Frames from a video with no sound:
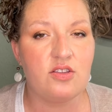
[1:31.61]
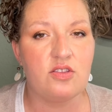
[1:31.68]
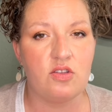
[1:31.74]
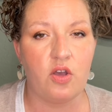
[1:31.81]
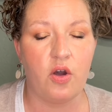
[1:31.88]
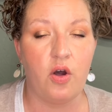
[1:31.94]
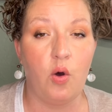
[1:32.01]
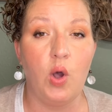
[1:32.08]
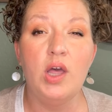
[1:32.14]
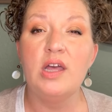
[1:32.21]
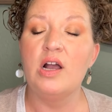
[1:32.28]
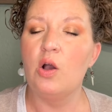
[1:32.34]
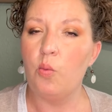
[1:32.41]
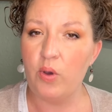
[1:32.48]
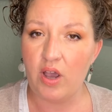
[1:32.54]
So
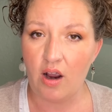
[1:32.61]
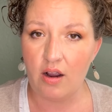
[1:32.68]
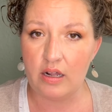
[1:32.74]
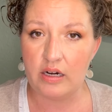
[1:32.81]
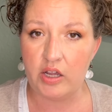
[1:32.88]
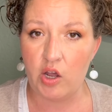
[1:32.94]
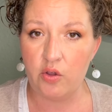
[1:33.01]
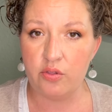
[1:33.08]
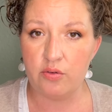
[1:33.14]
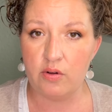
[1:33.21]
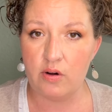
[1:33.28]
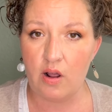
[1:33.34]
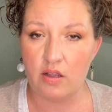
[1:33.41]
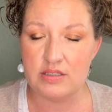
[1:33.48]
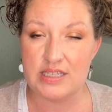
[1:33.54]
we are gonna go through
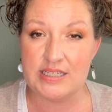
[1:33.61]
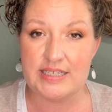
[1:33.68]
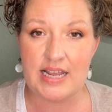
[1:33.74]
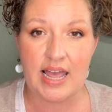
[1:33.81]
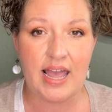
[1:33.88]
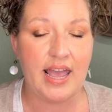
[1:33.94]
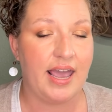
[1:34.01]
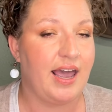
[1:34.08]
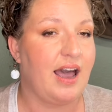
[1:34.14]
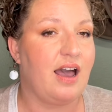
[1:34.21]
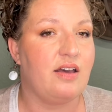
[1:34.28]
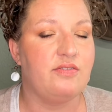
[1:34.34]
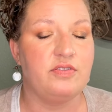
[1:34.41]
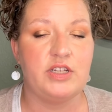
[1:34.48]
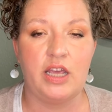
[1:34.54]
it all today.
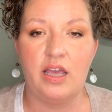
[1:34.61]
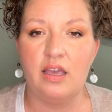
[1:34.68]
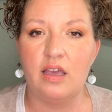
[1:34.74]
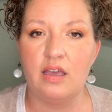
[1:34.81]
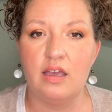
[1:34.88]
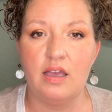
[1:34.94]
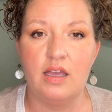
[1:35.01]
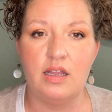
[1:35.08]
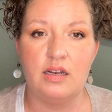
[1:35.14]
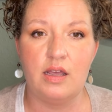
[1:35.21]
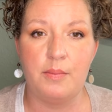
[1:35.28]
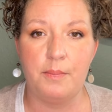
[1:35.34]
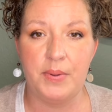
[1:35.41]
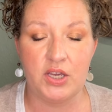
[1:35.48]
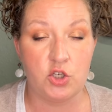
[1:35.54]
I've taken
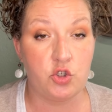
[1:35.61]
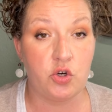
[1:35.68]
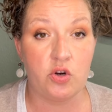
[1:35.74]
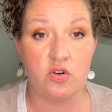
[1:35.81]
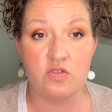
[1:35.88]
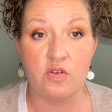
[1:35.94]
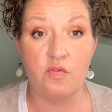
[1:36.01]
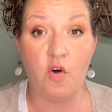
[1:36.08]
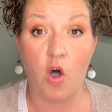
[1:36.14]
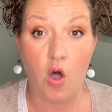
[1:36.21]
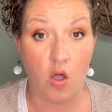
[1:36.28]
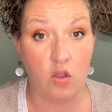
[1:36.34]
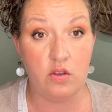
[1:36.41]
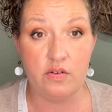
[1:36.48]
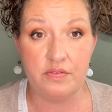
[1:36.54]
pictures of
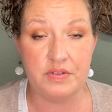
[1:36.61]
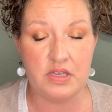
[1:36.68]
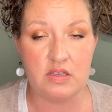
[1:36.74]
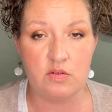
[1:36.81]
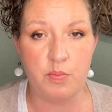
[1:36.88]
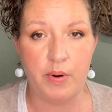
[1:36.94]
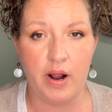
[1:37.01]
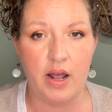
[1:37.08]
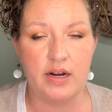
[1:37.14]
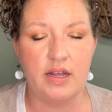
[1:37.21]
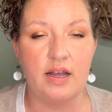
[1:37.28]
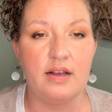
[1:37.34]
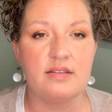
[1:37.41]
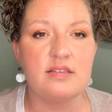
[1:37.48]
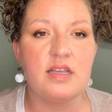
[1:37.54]
all of these
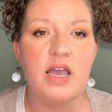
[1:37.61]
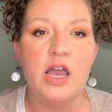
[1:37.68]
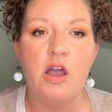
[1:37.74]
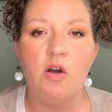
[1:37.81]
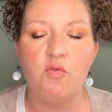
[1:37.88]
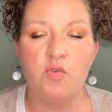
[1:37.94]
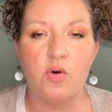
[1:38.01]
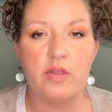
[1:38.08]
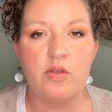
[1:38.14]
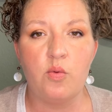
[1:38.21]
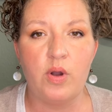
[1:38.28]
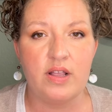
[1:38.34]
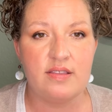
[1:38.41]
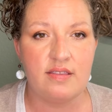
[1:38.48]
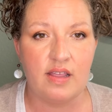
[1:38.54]
products. For the
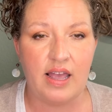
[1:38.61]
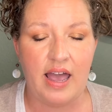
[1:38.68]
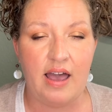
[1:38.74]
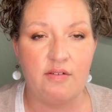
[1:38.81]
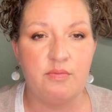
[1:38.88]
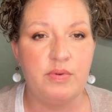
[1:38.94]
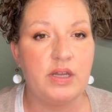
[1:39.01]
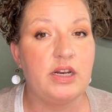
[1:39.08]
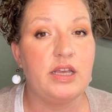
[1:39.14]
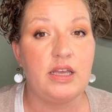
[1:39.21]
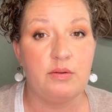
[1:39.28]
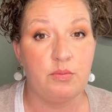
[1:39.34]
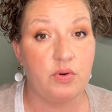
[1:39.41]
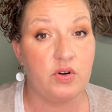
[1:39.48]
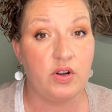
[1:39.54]
ones that have been
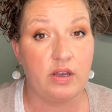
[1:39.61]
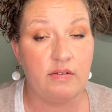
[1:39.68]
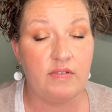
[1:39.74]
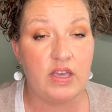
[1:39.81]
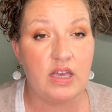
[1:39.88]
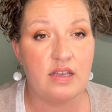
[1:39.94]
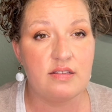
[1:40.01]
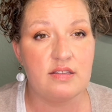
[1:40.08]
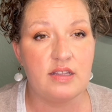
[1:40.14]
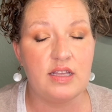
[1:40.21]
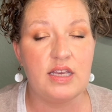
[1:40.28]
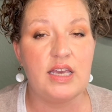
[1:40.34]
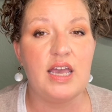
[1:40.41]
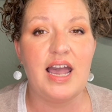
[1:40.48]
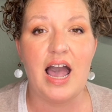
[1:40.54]
in
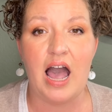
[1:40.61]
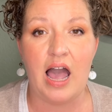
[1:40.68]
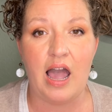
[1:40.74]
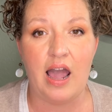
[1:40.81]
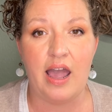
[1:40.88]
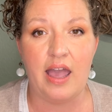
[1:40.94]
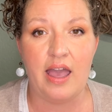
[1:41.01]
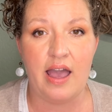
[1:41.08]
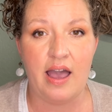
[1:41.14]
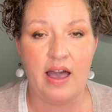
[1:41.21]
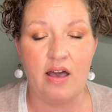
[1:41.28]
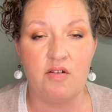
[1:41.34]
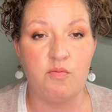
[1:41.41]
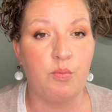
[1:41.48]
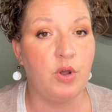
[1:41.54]
previously, I
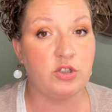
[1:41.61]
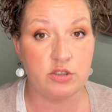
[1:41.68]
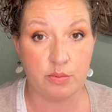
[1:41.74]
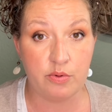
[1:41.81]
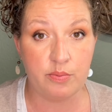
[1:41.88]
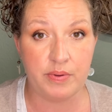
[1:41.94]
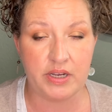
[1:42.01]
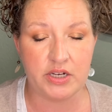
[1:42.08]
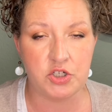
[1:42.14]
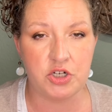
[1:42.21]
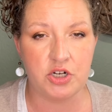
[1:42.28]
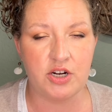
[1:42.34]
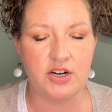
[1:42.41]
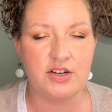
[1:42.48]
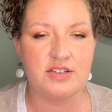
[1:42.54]
have multiple
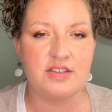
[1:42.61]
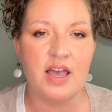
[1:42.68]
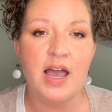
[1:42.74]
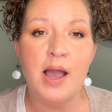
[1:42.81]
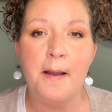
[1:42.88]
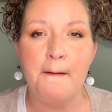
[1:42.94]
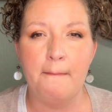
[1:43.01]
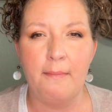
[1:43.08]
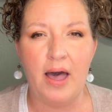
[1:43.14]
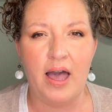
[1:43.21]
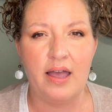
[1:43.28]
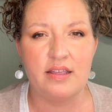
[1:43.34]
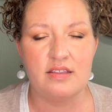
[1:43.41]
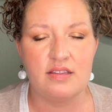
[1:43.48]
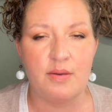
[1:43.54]
pictures,
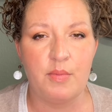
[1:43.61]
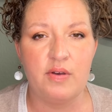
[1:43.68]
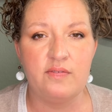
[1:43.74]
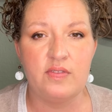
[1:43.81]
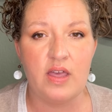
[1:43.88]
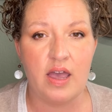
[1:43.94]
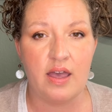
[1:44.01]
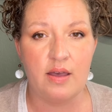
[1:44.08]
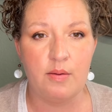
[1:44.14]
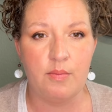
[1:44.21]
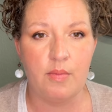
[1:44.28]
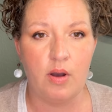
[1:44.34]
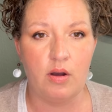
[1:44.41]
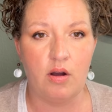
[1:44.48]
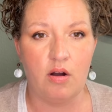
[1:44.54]
but some of
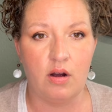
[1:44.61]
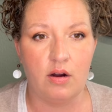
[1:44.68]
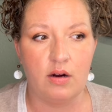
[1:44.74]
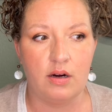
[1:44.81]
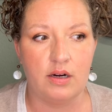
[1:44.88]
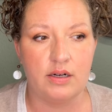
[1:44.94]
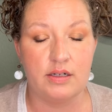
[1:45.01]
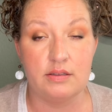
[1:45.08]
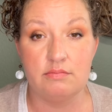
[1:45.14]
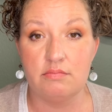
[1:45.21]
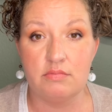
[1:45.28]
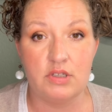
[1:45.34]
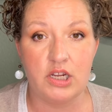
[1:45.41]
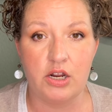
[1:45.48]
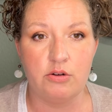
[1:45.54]
them are,
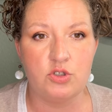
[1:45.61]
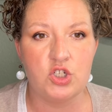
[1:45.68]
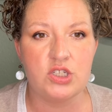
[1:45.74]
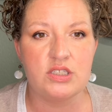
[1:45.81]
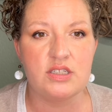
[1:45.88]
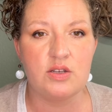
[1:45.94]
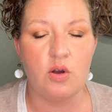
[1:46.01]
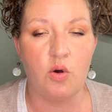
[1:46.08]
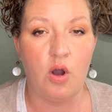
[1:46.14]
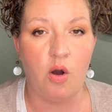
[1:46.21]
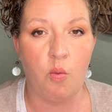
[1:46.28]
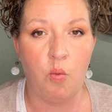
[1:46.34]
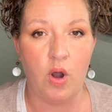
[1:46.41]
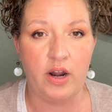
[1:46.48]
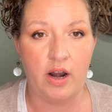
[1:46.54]
you know, just a
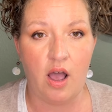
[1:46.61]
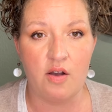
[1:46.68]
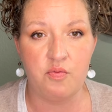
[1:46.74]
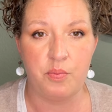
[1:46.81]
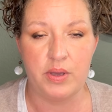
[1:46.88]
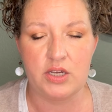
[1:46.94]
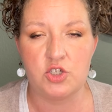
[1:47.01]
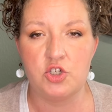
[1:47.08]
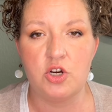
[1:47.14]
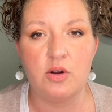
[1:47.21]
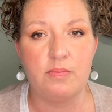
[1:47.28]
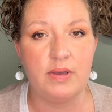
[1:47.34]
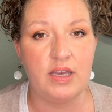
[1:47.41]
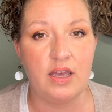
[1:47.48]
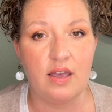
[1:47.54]
one-off picture
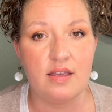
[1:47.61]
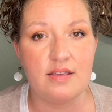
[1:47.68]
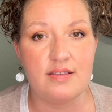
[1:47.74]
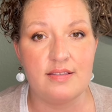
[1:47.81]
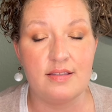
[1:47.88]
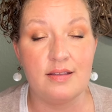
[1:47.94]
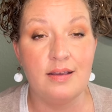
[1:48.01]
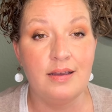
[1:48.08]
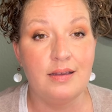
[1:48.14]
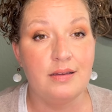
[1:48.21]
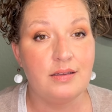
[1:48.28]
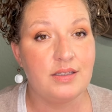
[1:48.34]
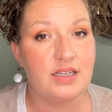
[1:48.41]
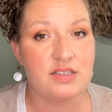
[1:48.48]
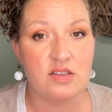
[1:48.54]
because
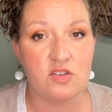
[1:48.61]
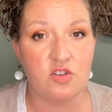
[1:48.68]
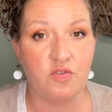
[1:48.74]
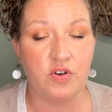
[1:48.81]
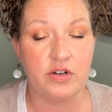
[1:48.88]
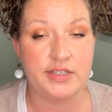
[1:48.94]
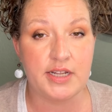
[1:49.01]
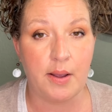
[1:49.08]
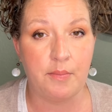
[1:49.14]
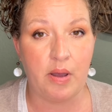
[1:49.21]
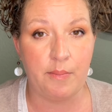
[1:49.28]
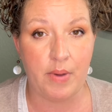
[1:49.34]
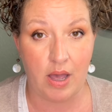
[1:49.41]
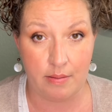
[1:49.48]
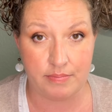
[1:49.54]
this is the first time
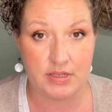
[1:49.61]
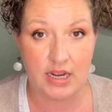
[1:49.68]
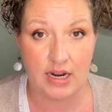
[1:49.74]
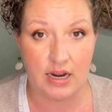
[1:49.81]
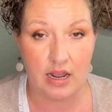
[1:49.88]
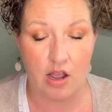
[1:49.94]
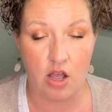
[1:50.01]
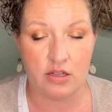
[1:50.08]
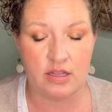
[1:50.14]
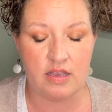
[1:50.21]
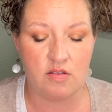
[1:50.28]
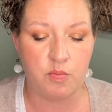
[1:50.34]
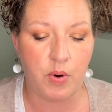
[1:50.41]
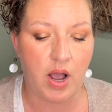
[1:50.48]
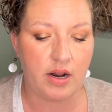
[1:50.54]
I'm updating on
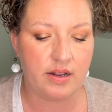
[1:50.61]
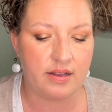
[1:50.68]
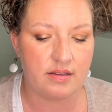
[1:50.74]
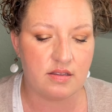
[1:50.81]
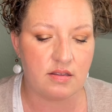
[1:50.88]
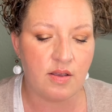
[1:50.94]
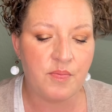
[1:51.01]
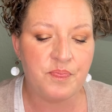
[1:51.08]
these products.